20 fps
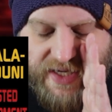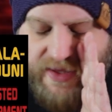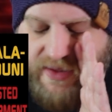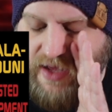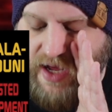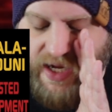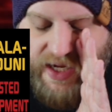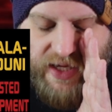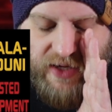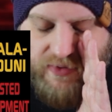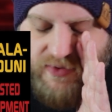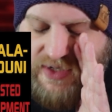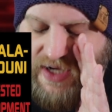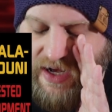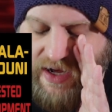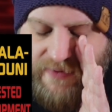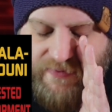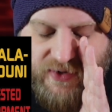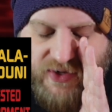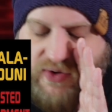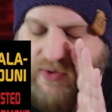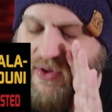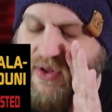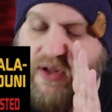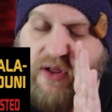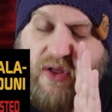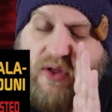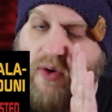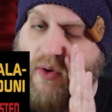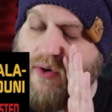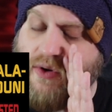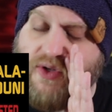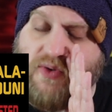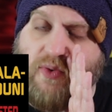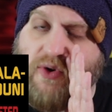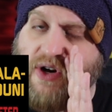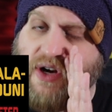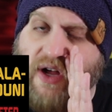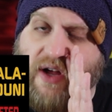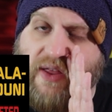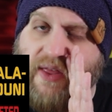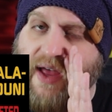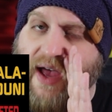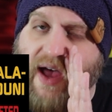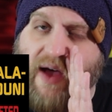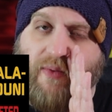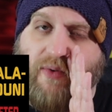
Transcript: thank you, Todd, for doing the Lord's work on that